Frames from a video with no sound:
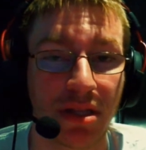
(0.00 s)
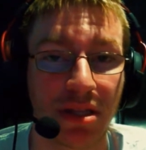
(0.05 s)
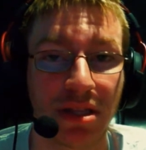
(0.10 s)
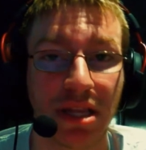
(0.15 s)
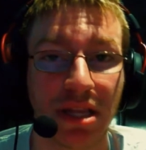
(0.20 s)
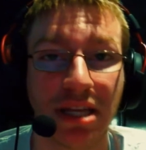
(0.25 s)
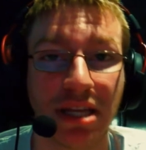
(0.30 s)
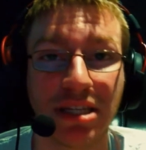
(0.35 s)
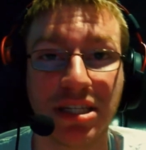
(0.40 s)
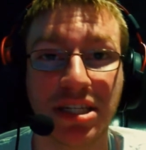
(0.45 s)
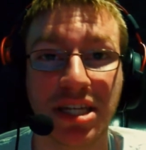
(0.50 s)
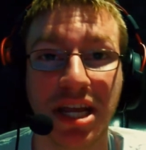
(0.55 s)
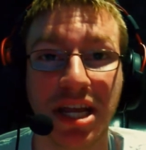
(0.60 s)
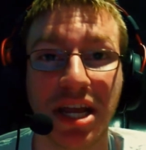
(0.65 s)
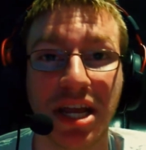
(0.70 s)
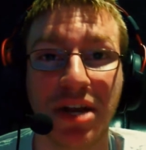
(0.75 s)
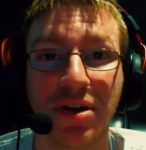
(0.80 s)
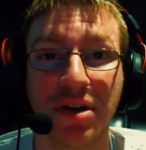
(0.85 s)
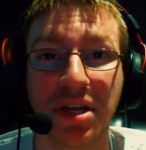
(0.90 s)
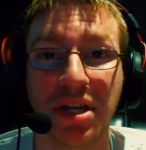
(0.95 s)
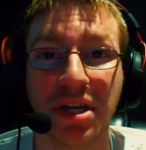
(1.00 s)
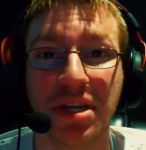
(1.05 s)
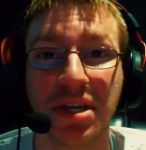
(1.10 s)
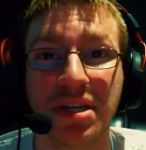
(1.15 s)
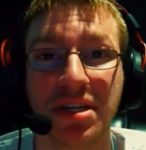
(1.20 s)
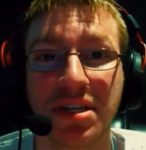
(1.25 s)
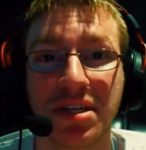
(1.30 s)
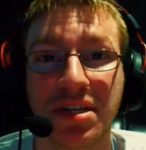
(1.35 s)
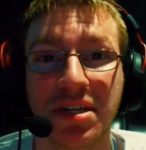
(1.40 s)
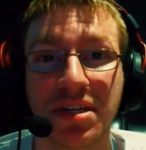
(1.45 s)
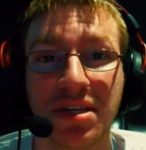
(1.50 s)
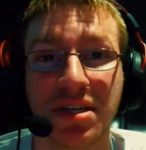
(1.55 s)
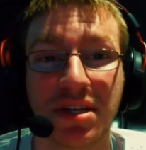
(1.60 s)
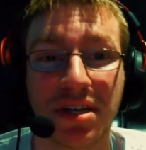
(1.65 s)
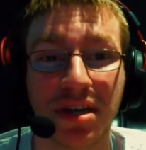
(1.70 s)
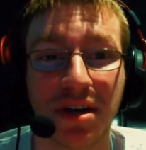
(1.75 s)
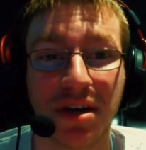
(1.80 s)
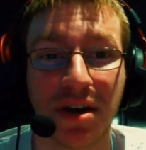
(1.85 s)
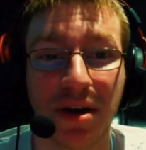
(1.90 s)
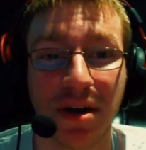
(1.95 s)
That's scary.
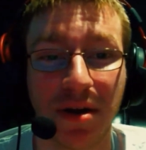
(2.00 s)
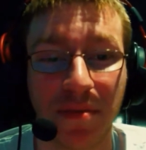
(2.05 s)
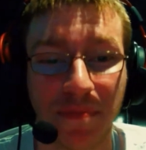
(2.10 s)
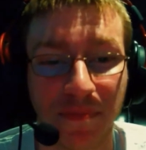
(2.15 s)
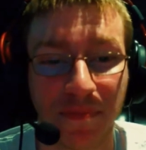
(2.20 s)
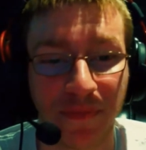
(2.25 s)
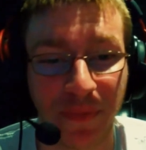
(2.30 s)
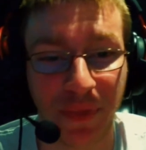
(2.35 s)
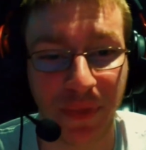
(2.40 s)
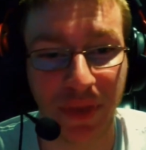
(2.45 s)
Um,